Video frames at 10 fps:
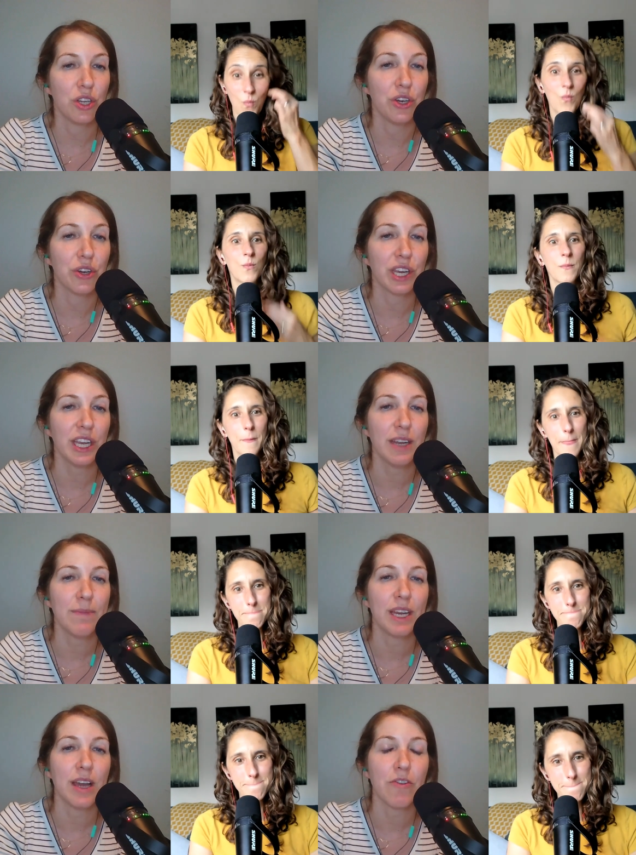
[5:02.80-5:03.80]
Speaker 1: your kid
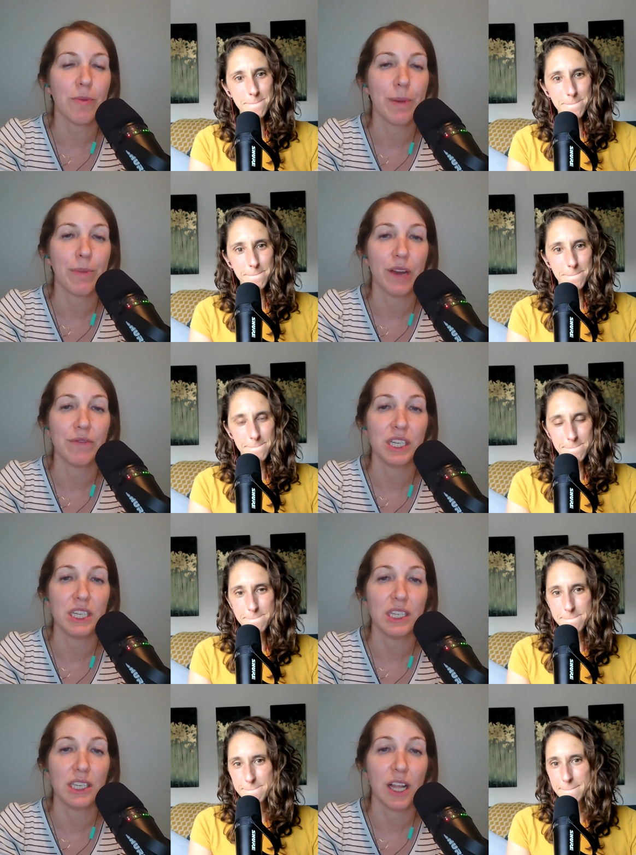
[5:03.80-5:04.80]
may not remember every
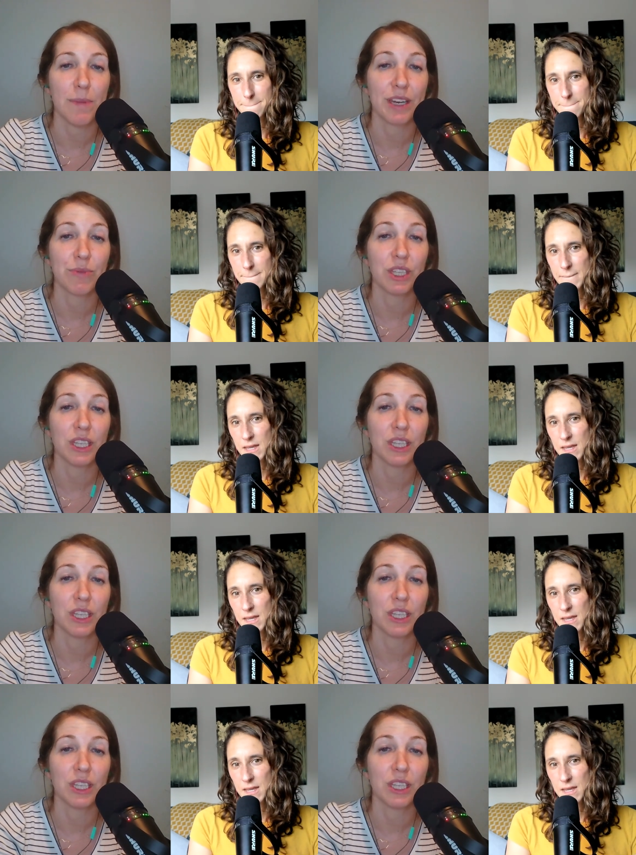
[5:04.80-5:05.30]
detail, but it will